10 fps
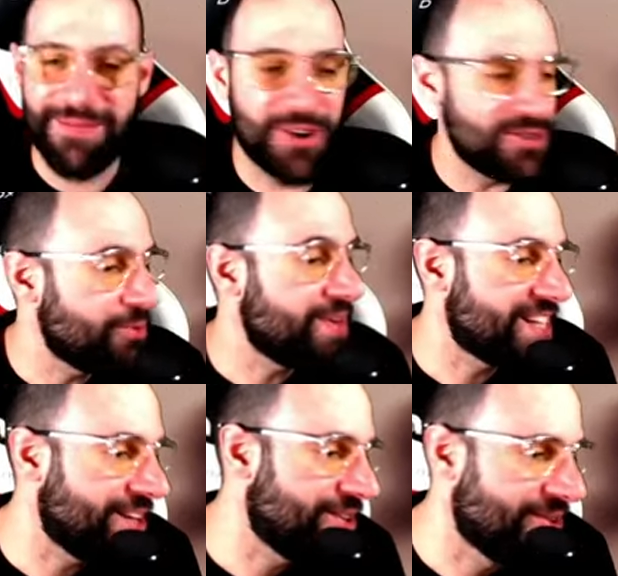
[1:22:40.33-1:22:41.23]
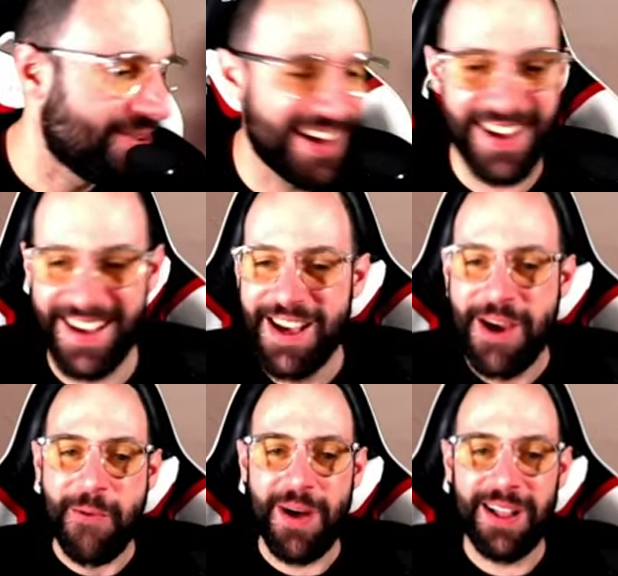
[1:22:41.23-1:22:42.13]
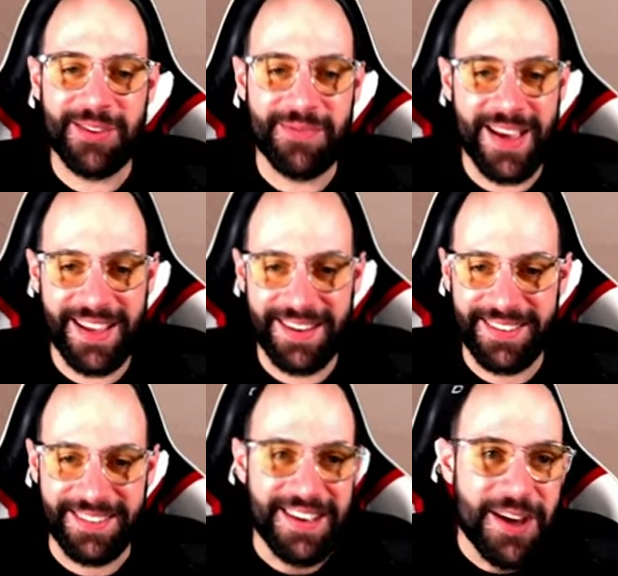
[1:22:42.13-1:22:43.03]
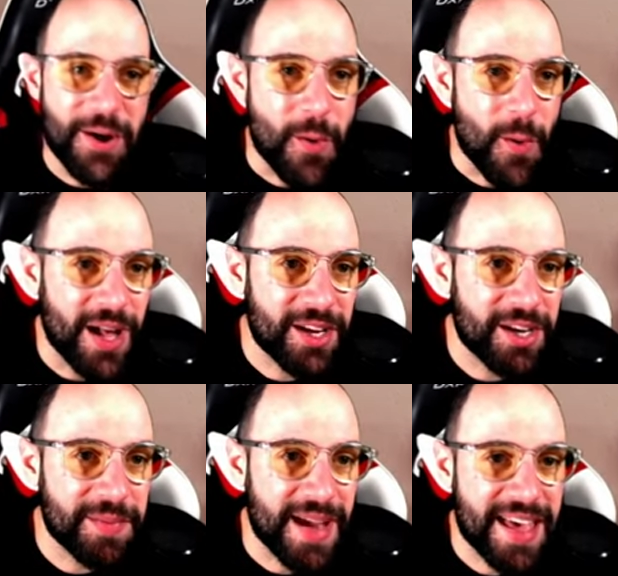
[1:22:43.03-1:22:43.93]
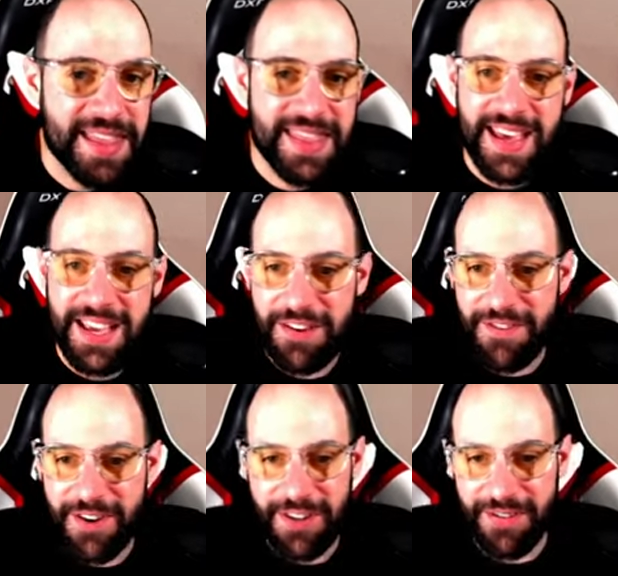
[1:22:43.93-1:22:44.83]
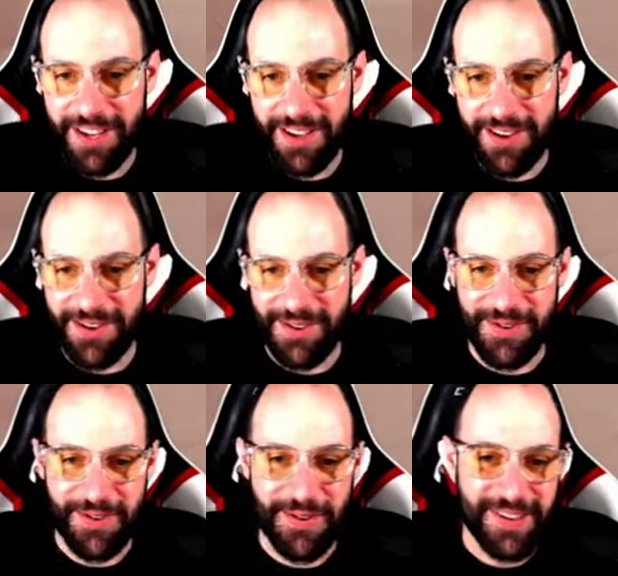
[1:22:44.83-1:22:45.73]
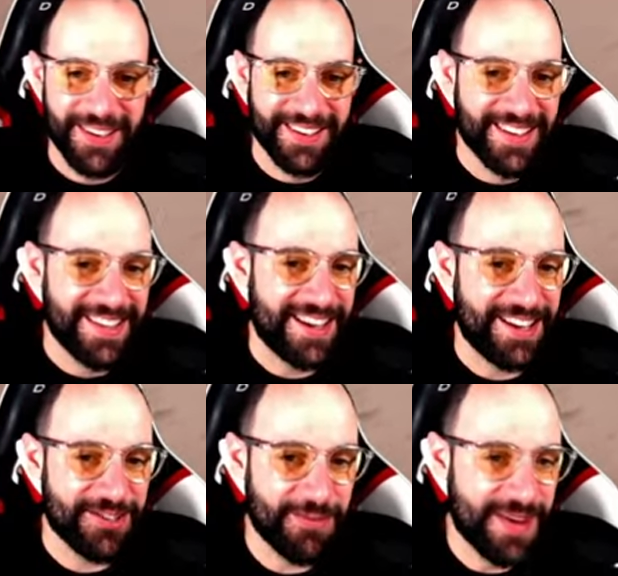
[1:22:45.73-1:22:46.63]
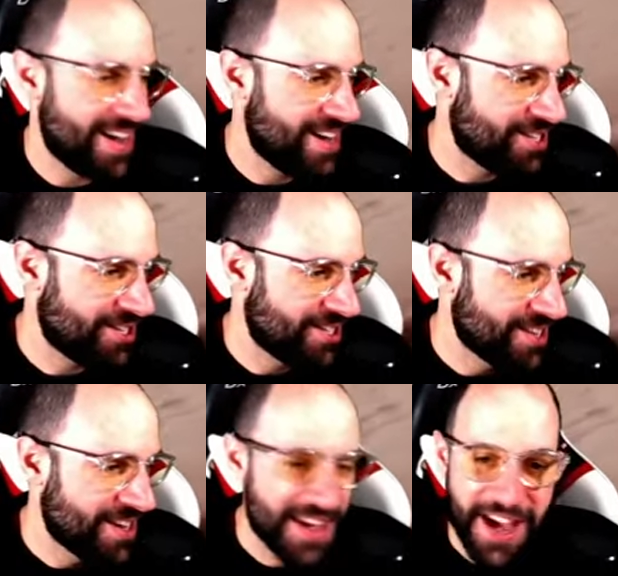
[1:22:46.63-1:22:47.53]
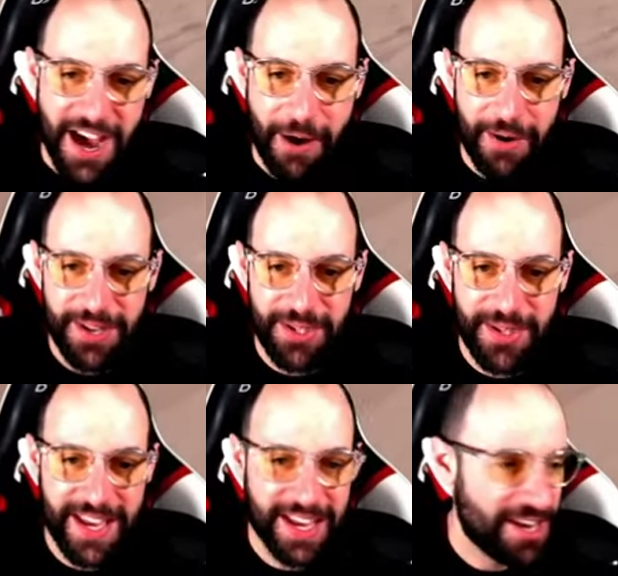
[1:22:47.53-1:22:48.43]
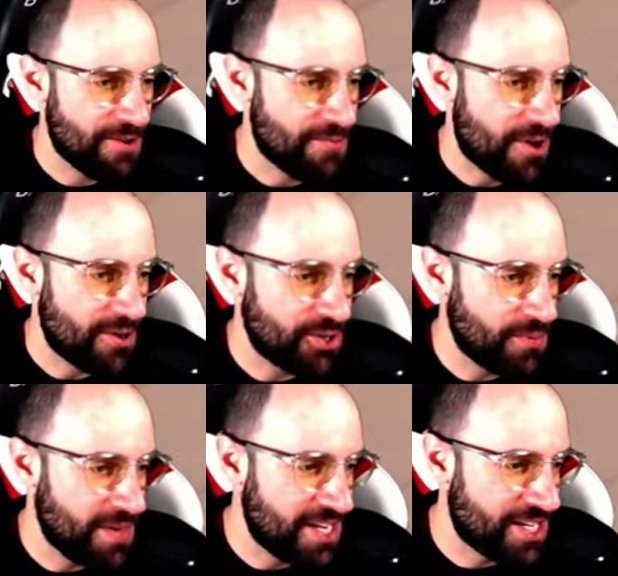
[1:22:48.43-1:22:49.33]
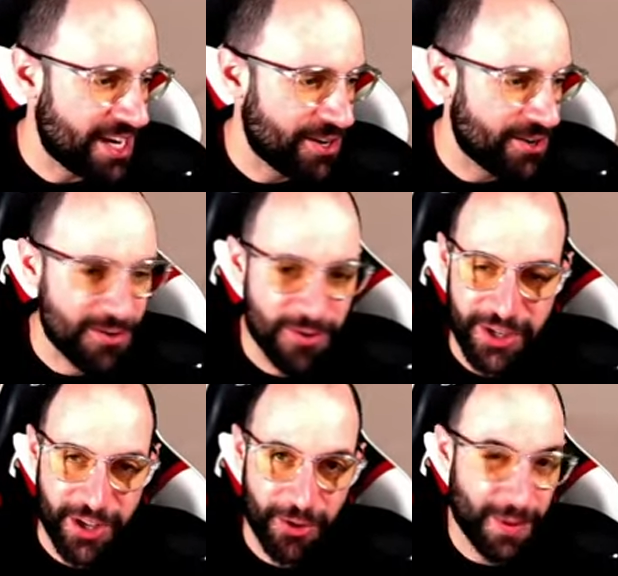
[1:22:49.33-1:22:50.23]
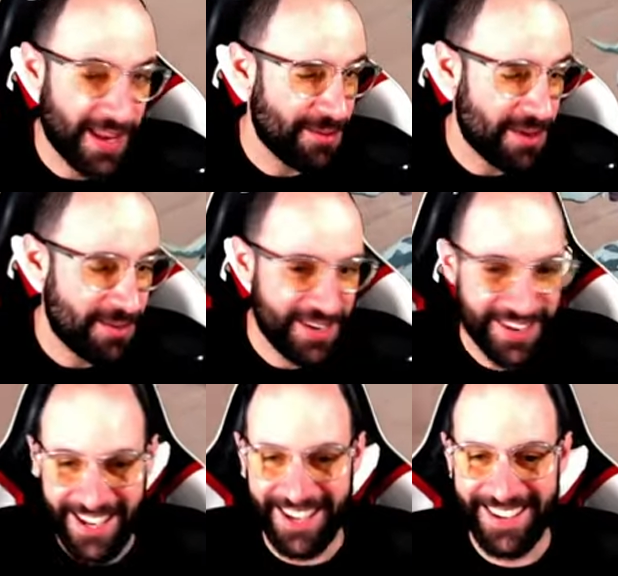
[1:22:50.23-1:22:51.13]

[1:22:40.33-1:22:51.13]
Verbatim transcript: Born to be Shadow. Welcome, man. Welcome, and thank you for the follow. Thank you so much. How are you today? Born to be Shadow. Shadow Blade, maybe?